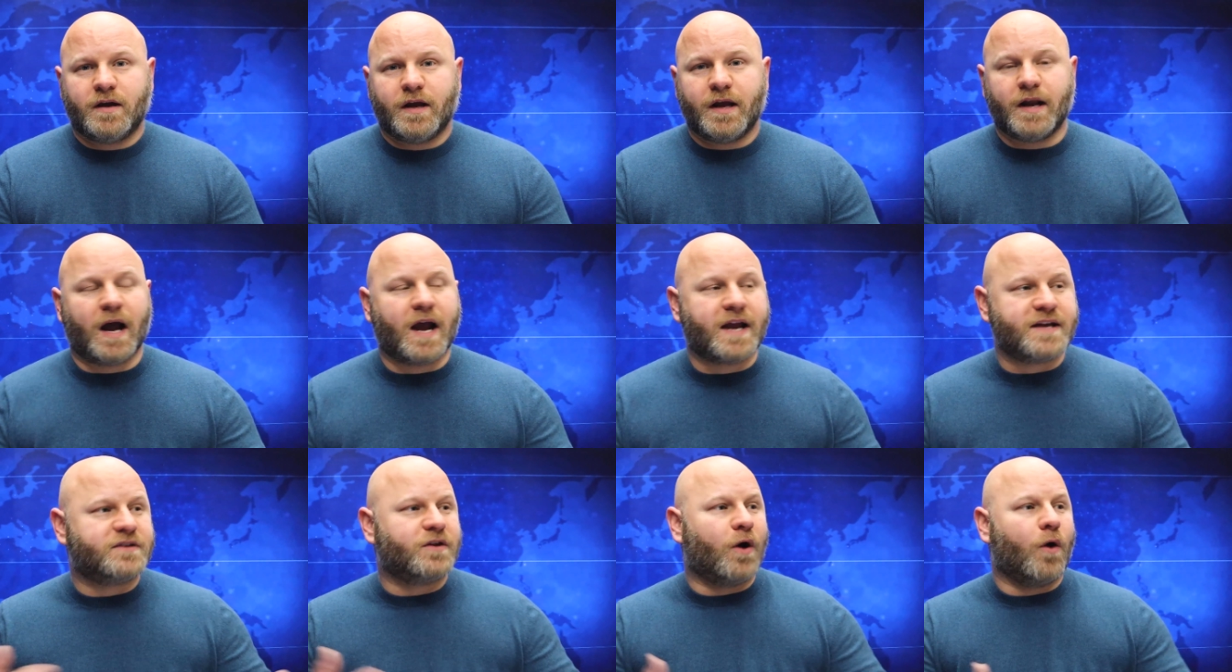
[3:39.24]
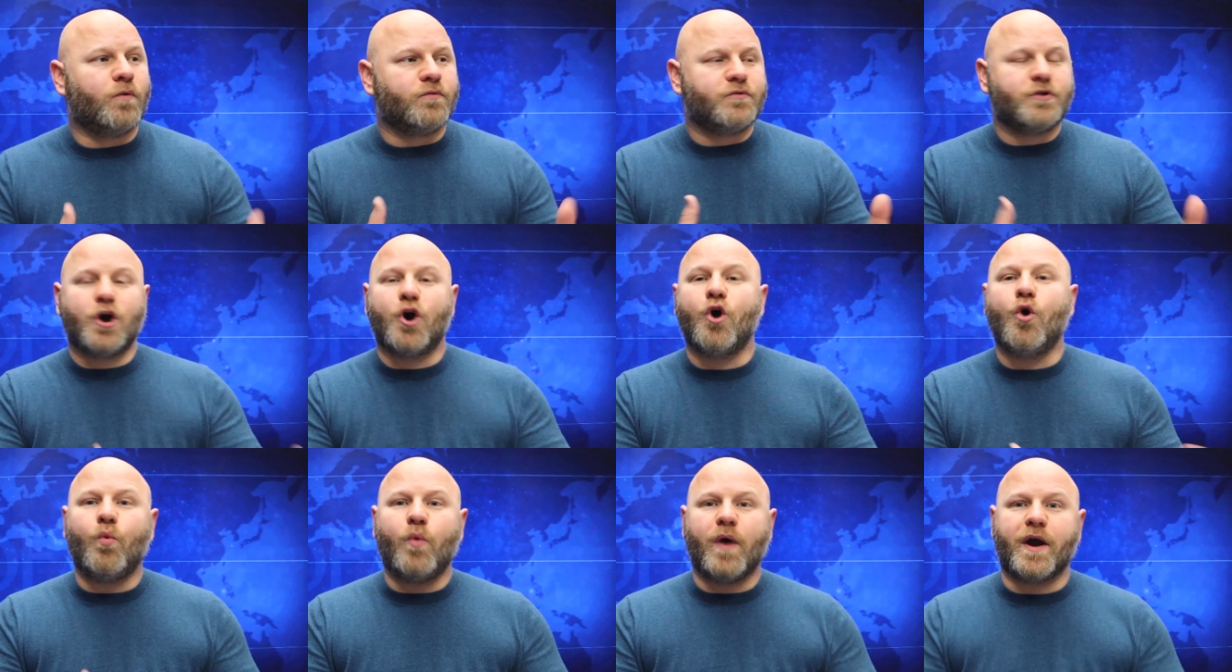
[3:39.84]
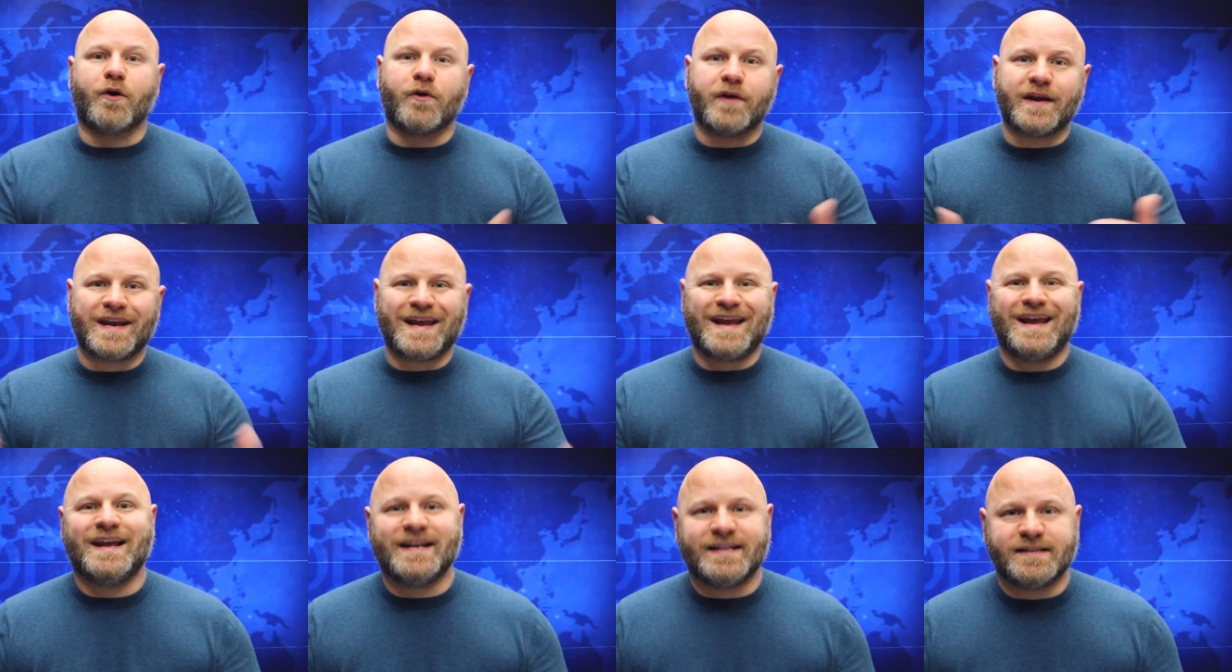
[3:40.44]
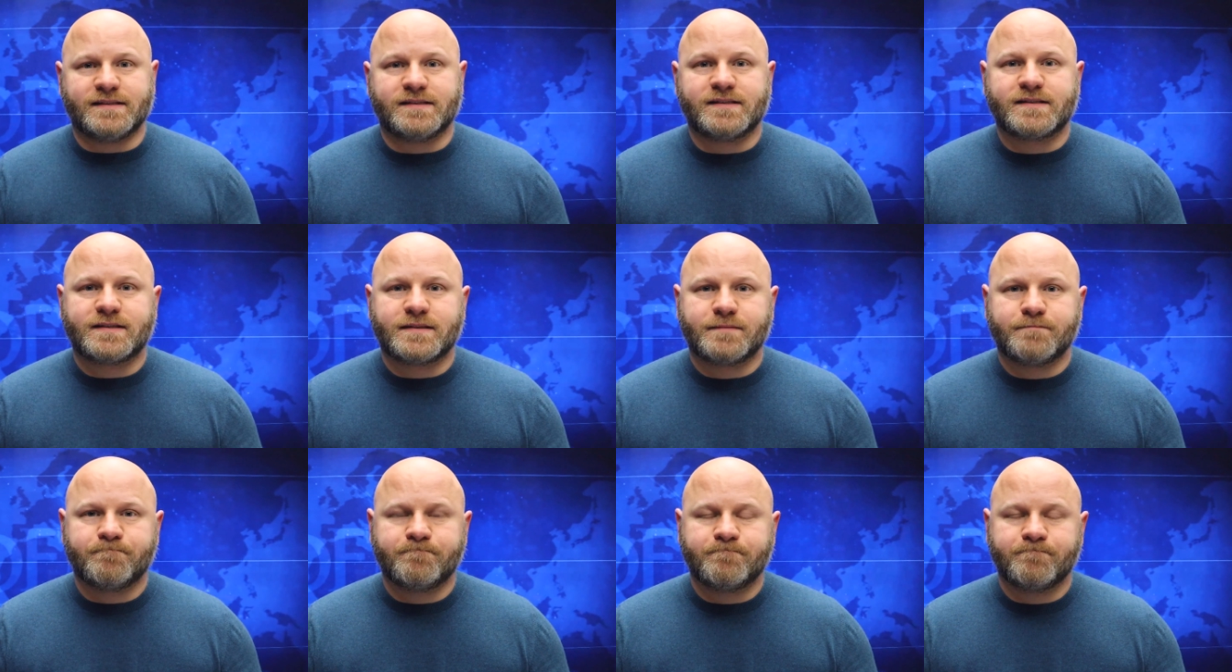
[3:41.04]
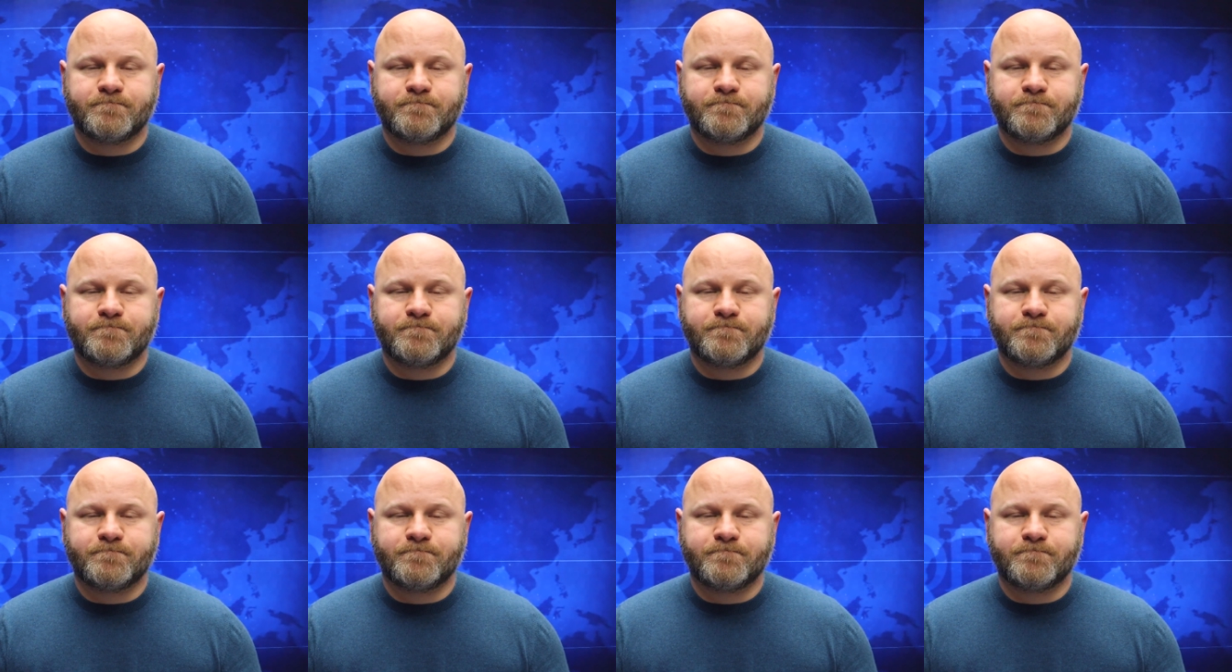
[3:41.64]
And I don't know where it ends.